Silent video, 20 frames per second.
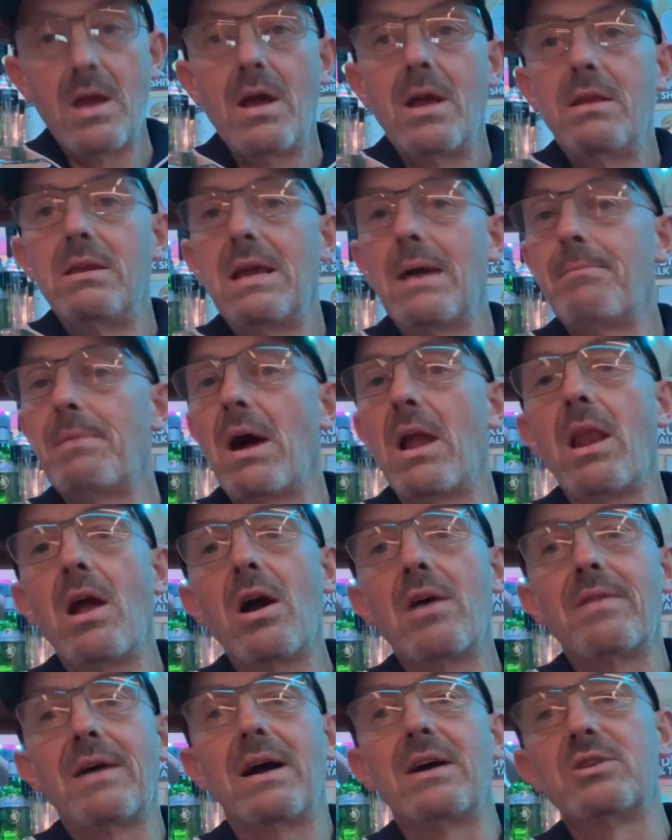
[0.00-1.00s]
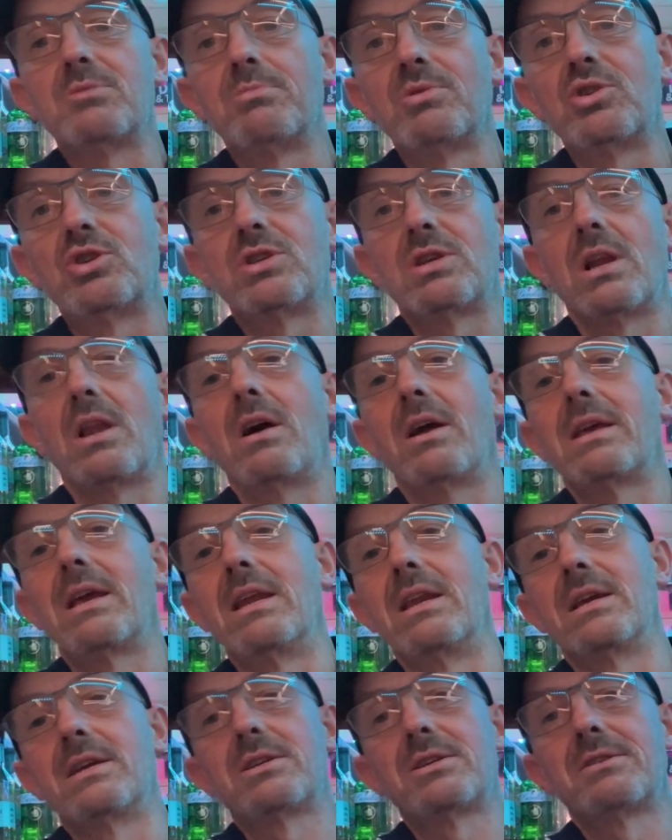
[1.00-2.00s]
yep, I like that as much as I like
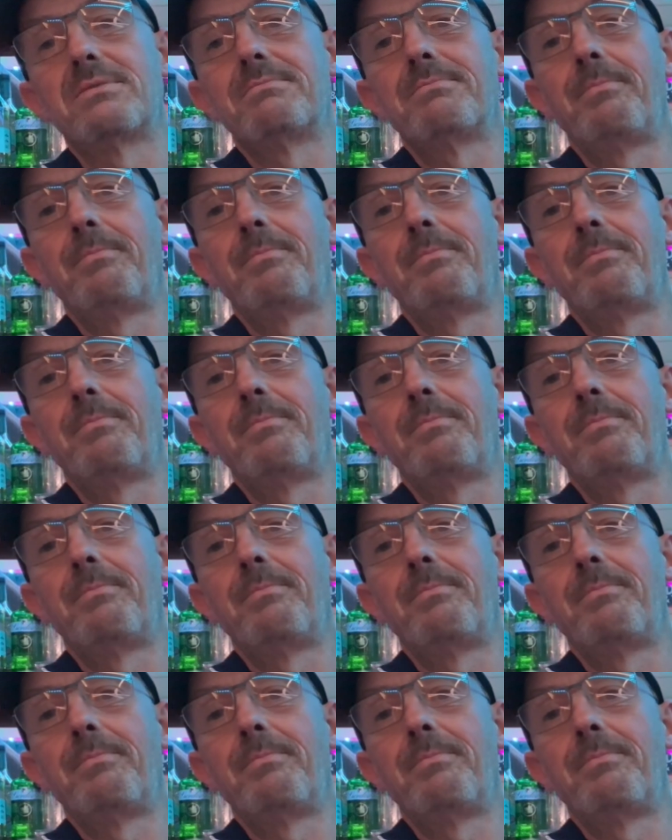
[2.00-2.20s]
Guinness.